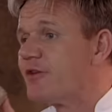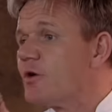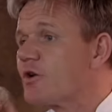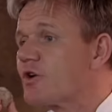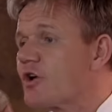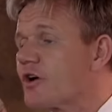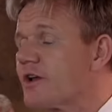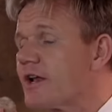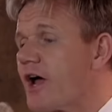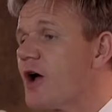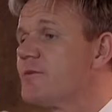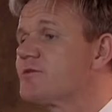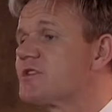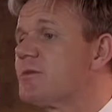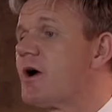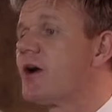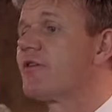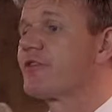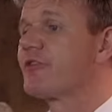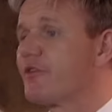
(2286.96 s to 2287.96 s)
you're cooking at home
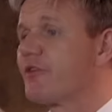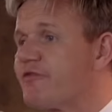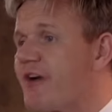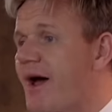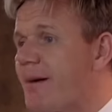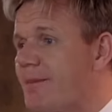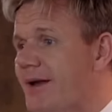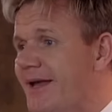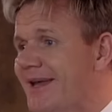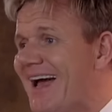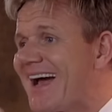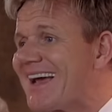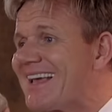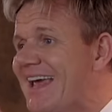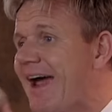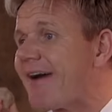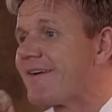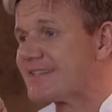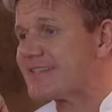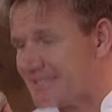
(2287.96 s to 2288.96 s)
tomorrow for your family, I can
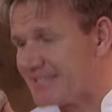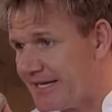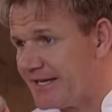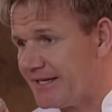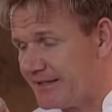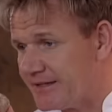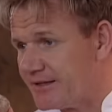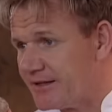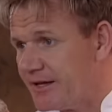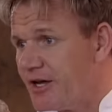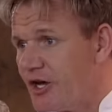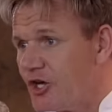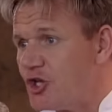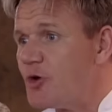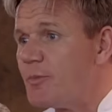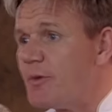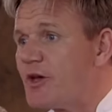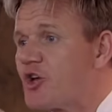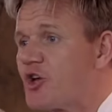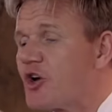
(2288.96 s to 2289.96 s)
guarantee
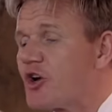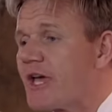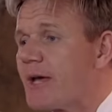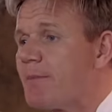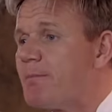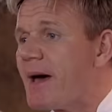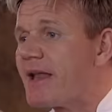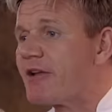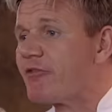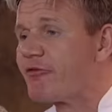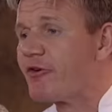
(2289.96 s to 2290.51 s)
you'll be cooking better